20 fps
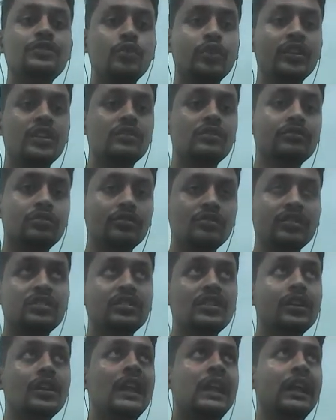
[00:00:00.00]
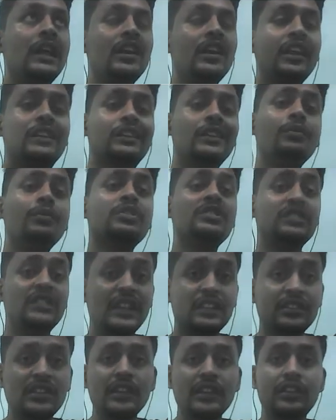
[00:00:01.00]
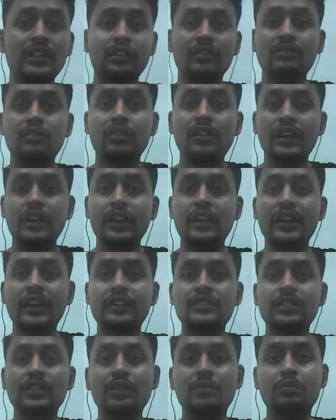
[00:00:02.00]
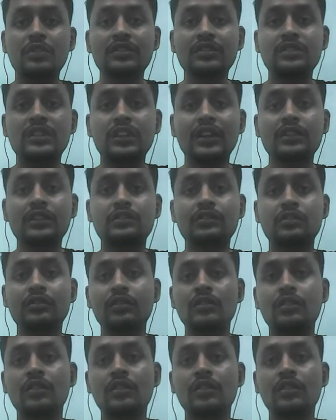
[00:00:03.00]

this week. So this is the lecture number 6, I think. In lecture number 6,